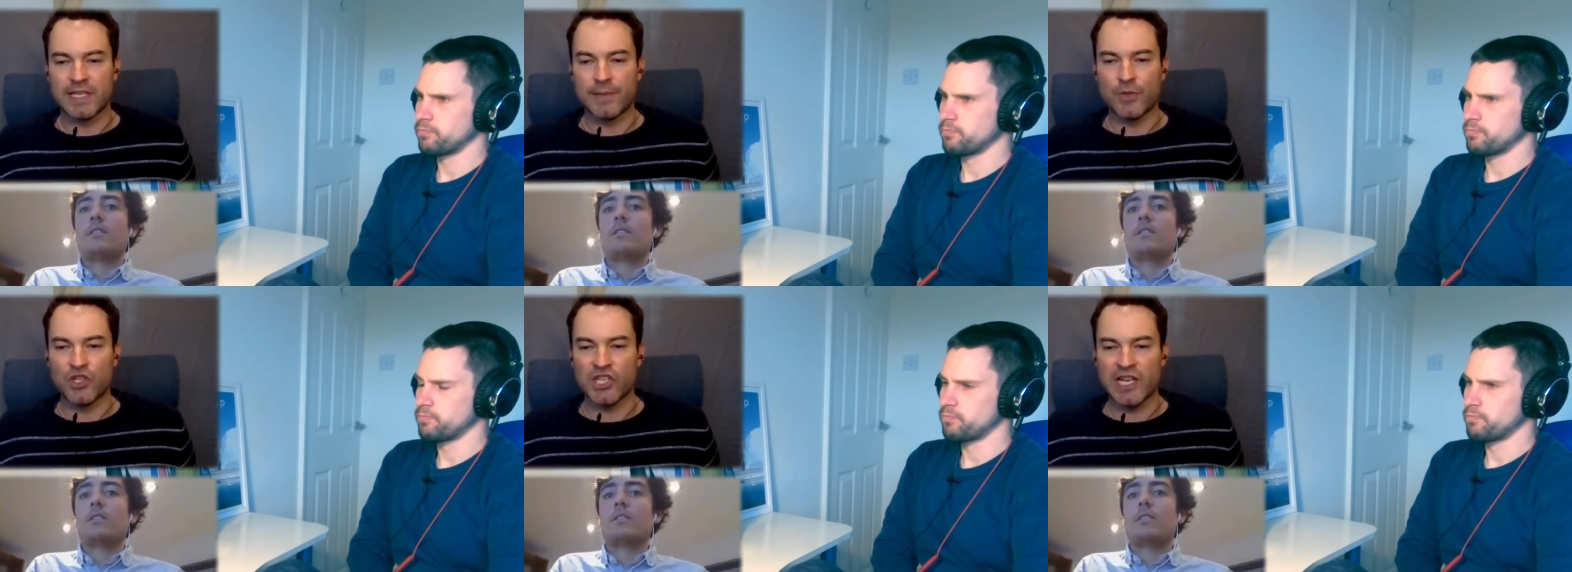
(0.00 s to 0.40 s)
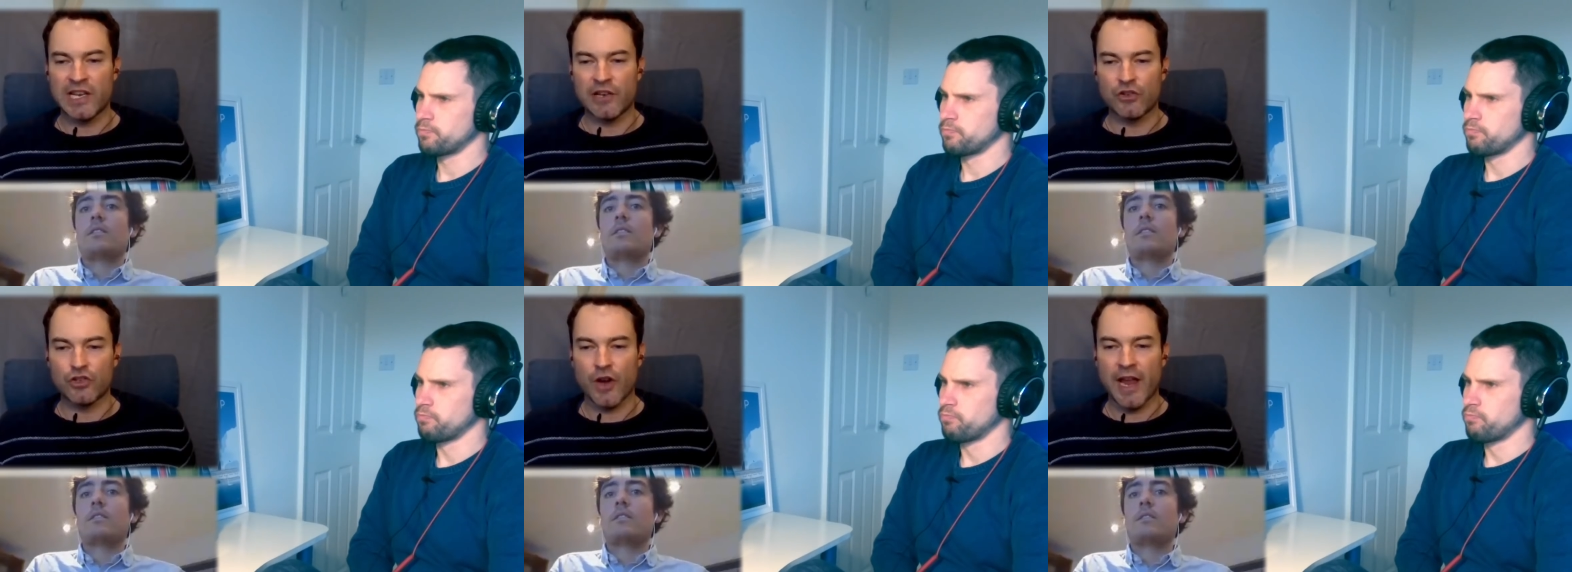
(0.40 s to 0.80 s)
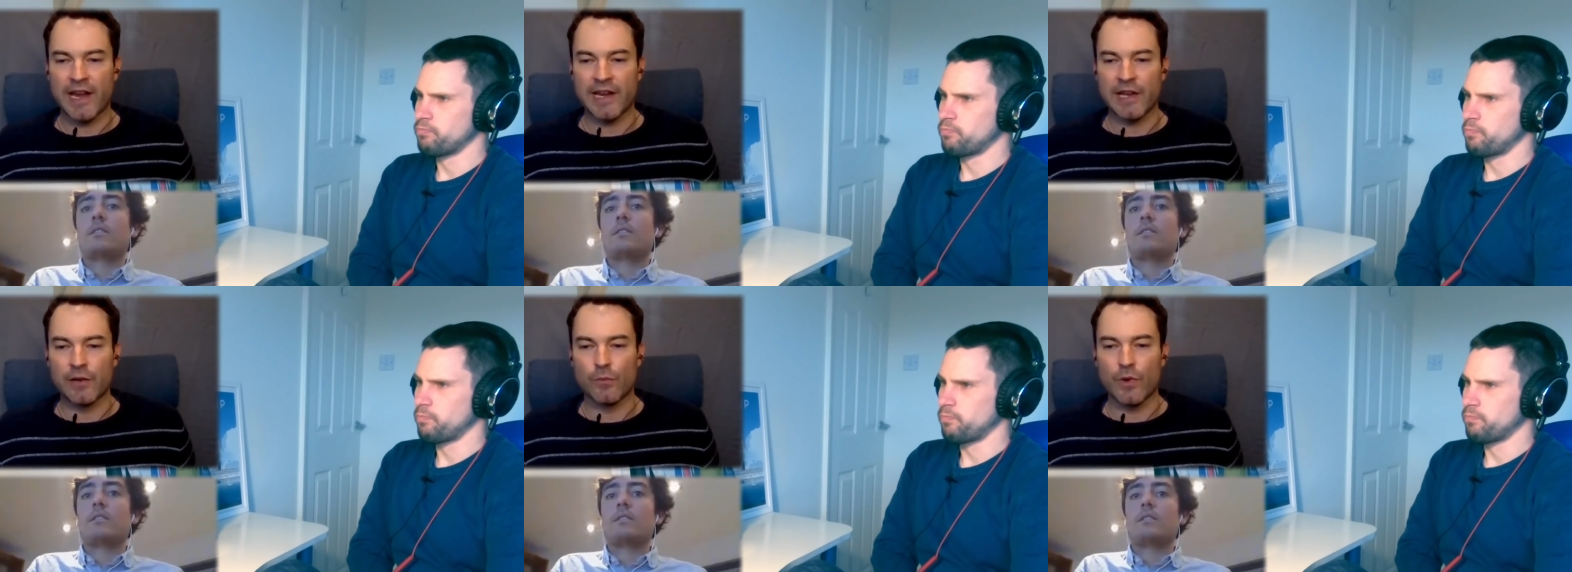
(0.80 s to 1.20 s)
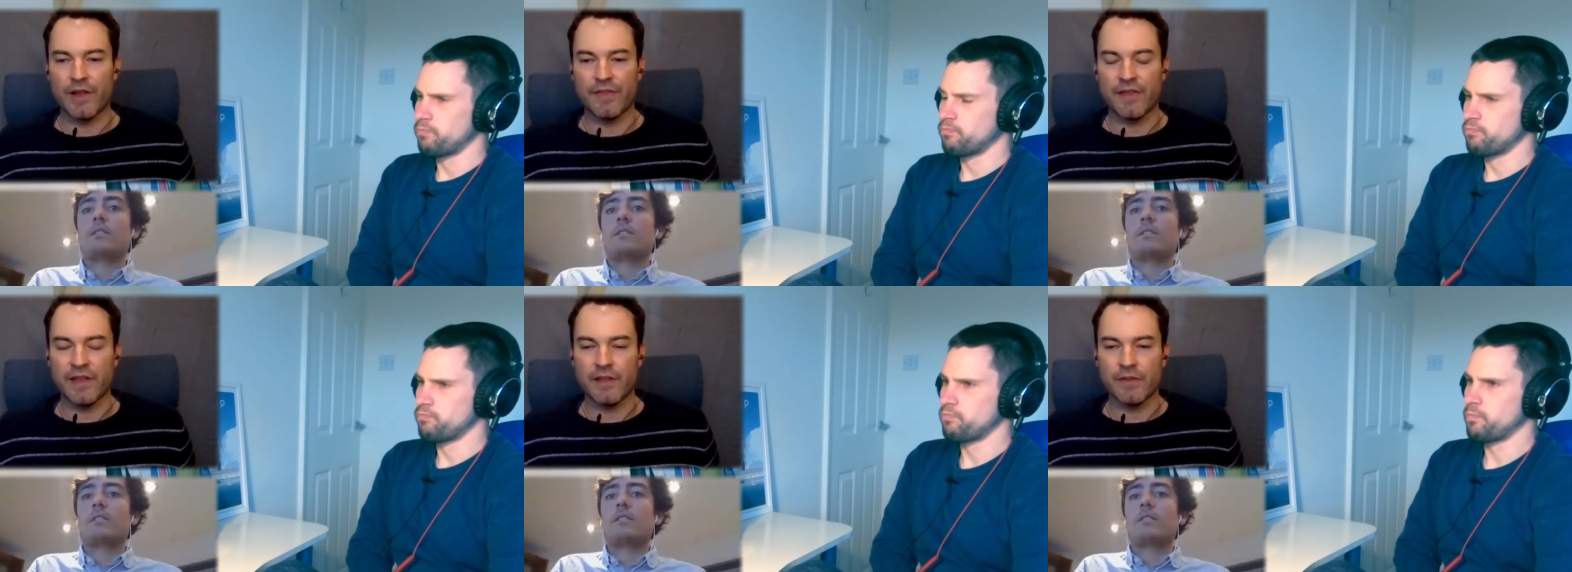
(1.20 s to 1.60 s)
Speaker 1: Team New Zealand
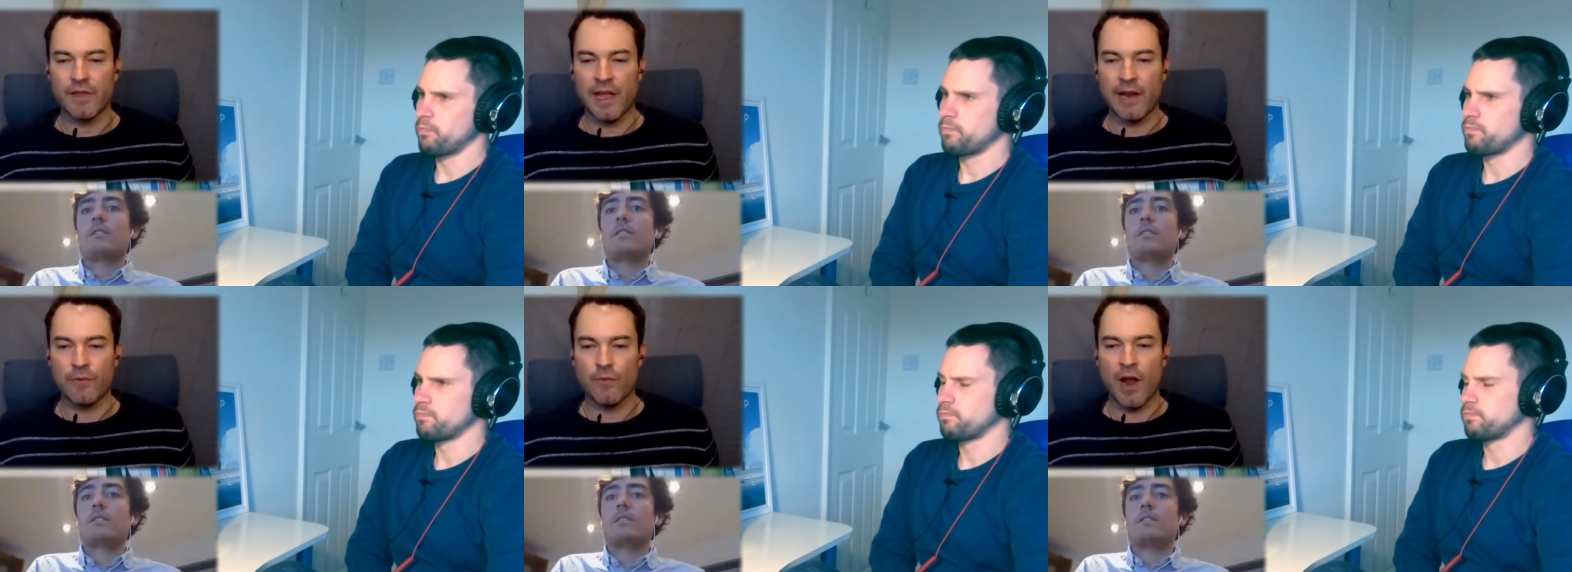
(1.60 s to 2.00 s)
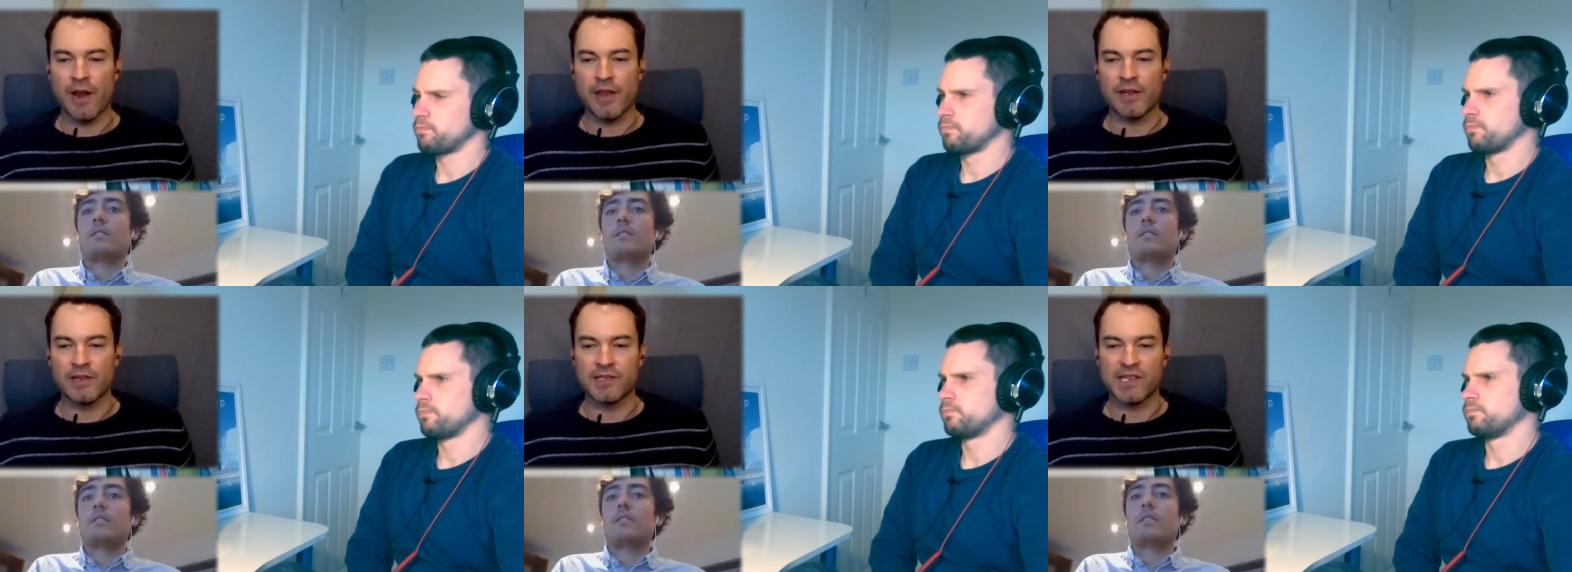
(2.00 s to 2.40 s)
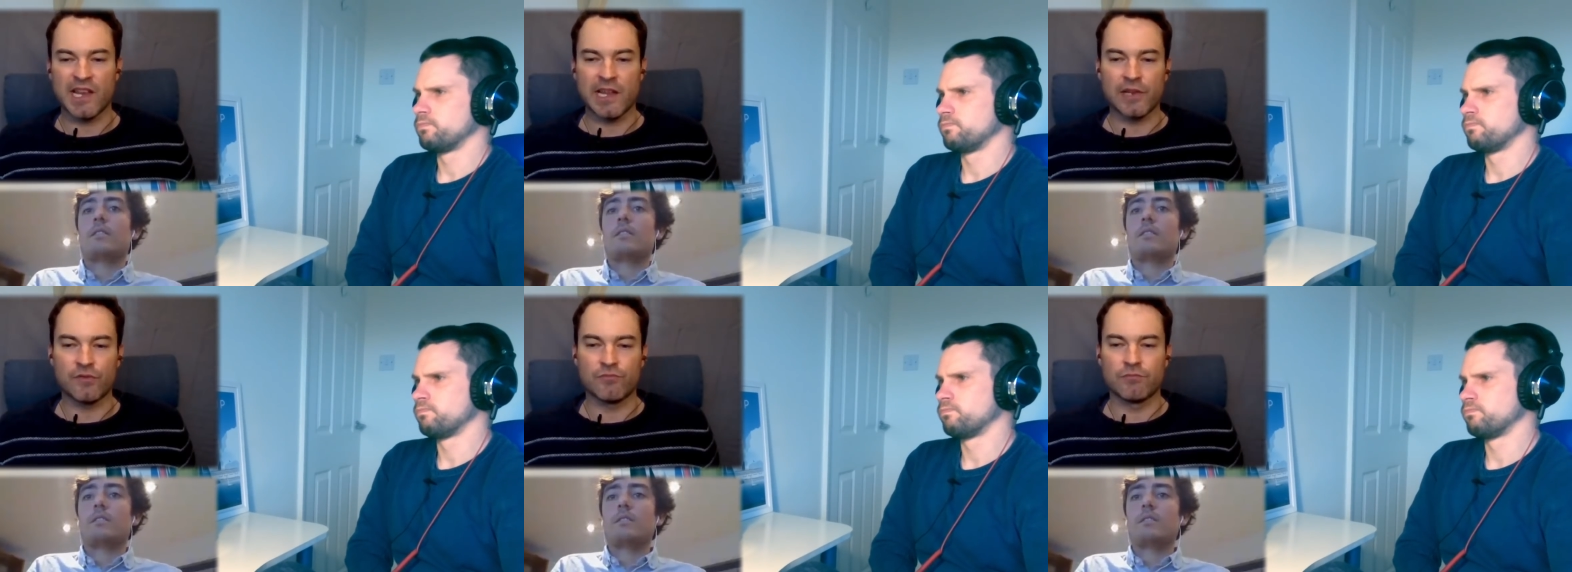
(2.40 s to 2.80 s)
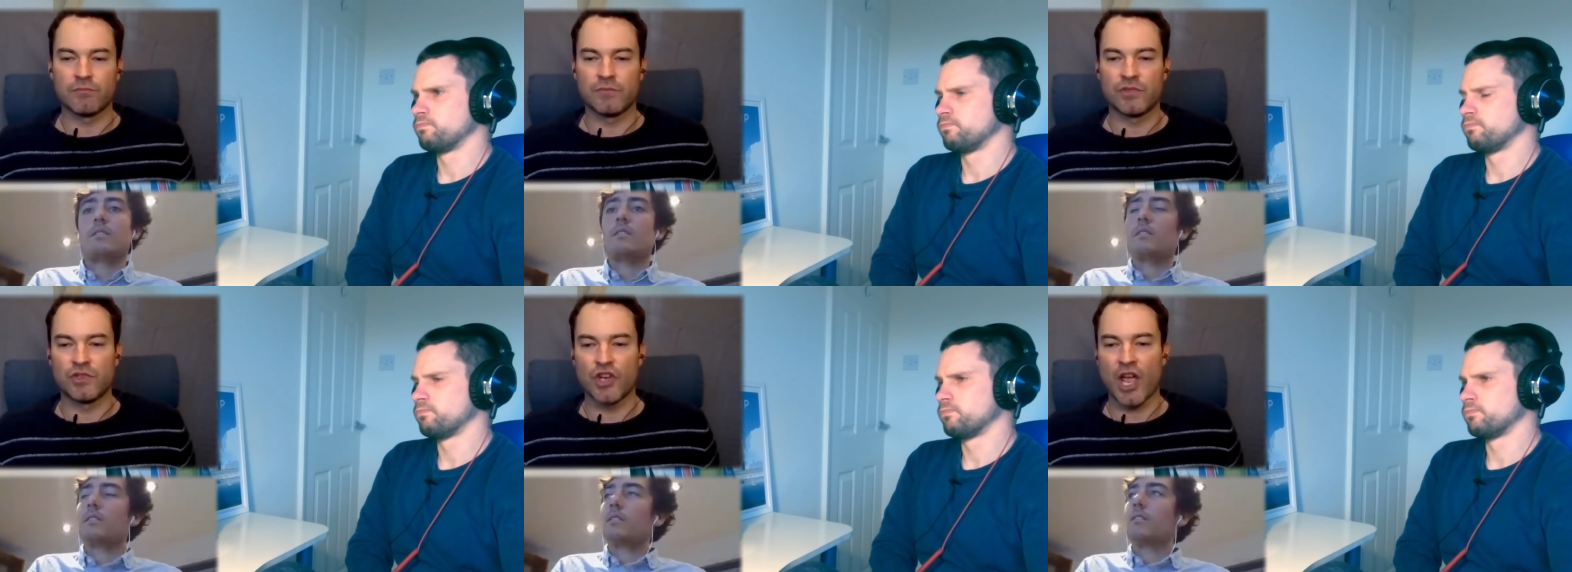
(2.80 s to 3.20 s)
training with it, they're running,
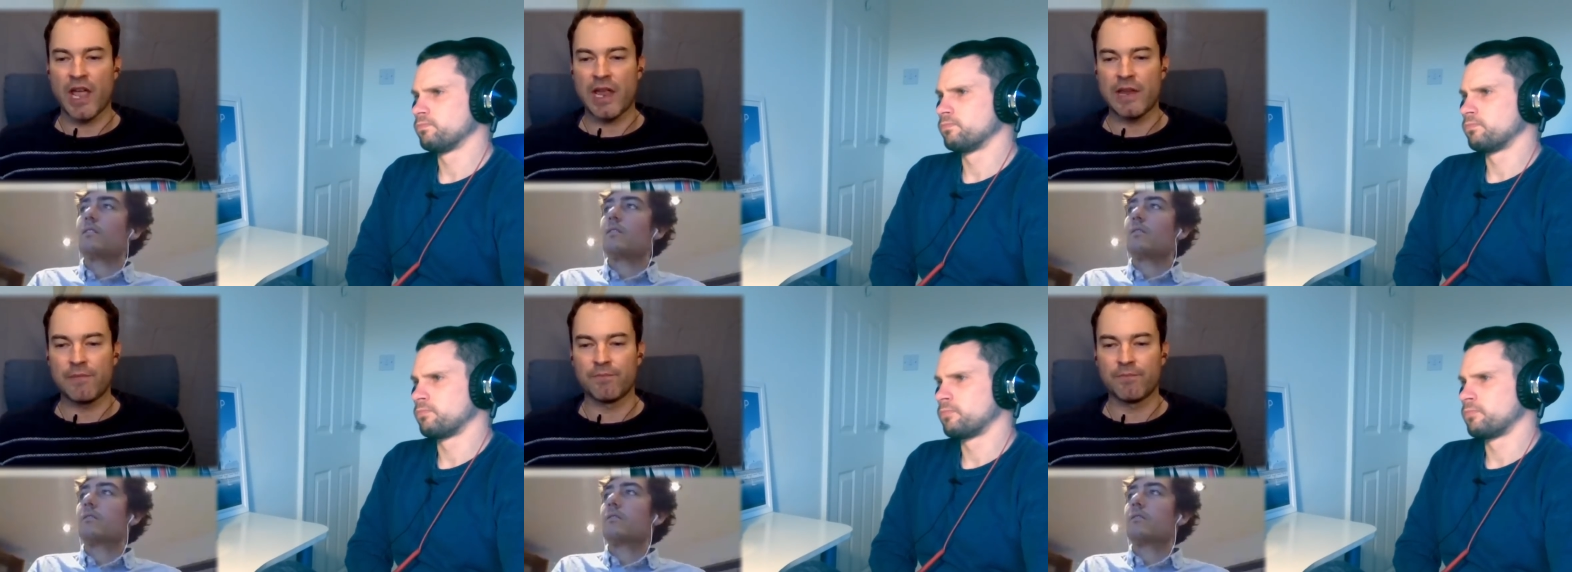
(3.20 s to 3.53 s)
say, a